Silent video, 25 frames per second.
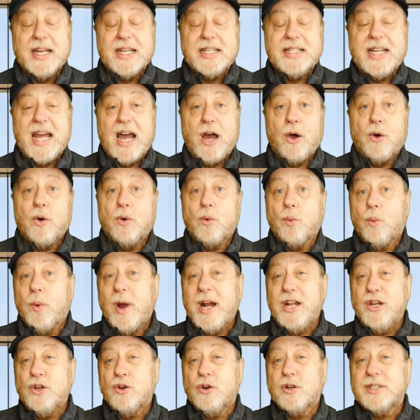Now,
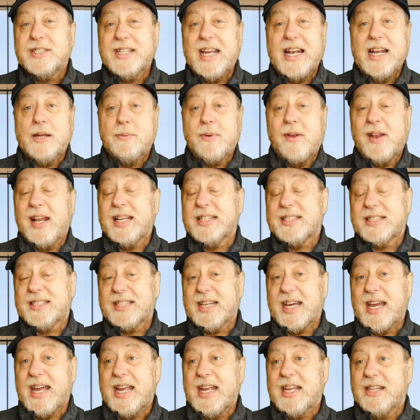when you're dealing with, let's
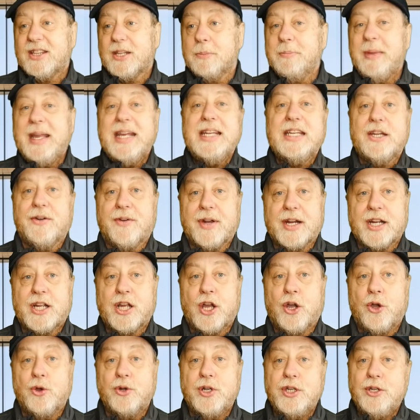say, the media
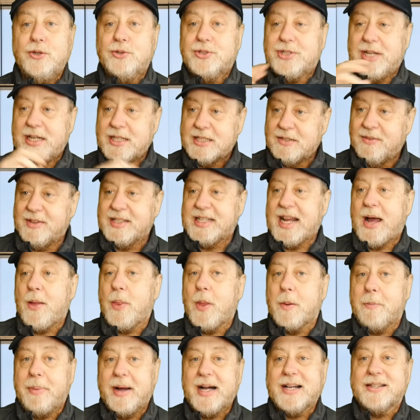encoder, you send something down
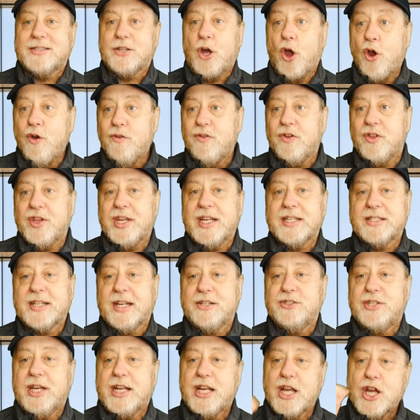the bus over the
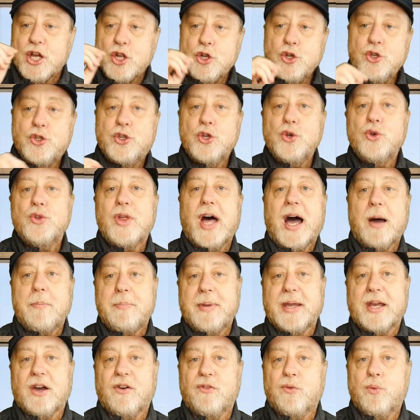internet saying, do that
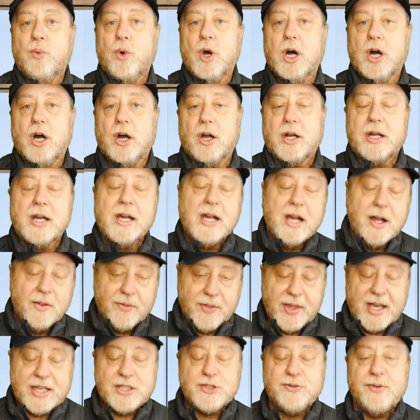bit of work.
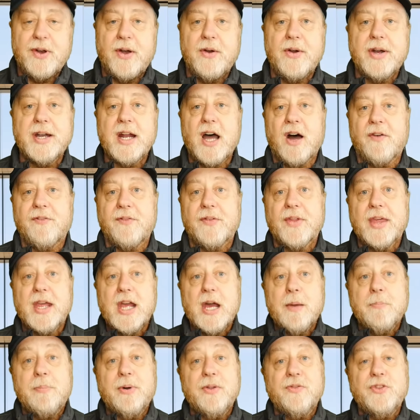That's fair enough.
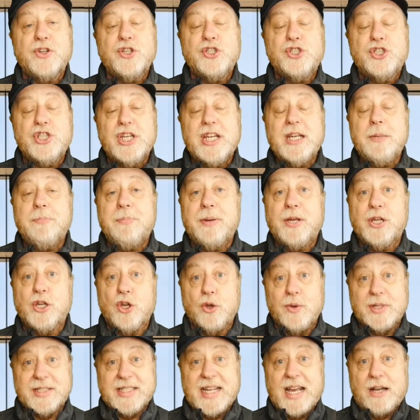But the
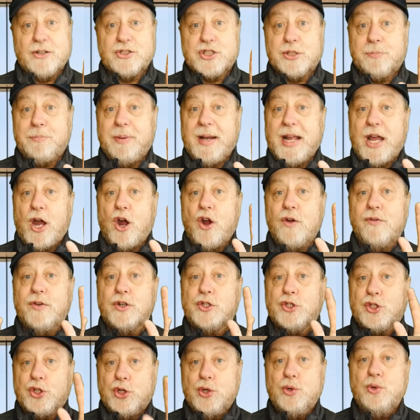GPU is now split over
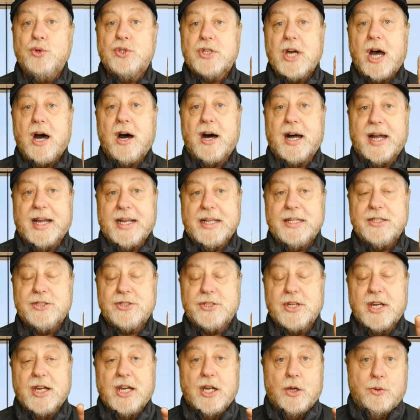two
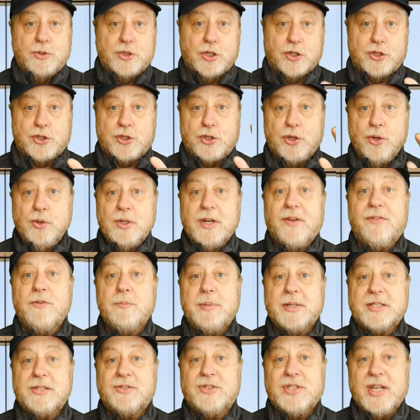dies, which are two different
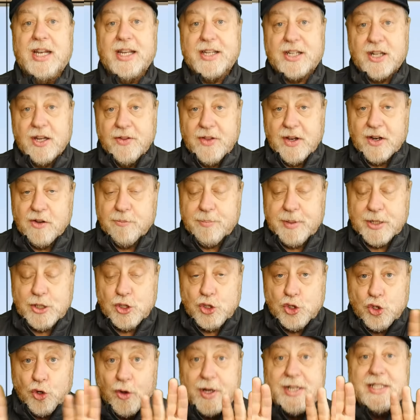bits of silicon that have been
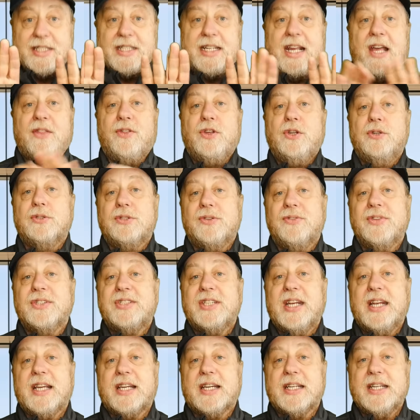joined together using the
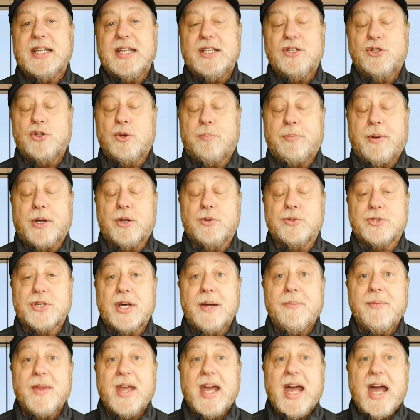silicon
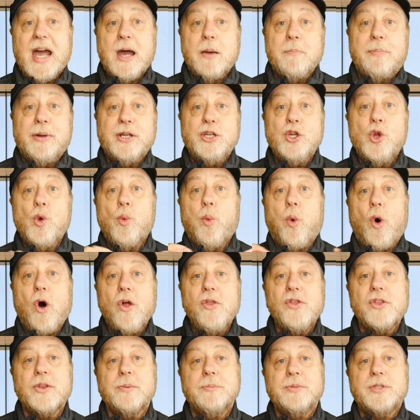interposer, but you
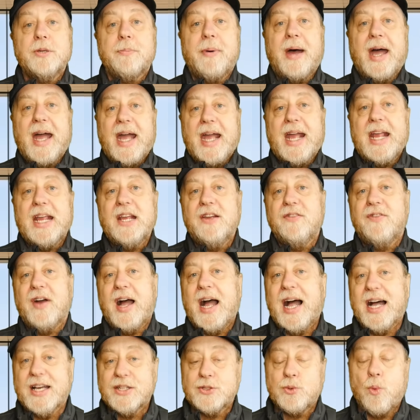want them to behave
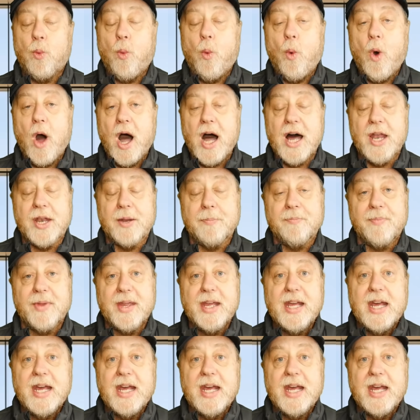as one.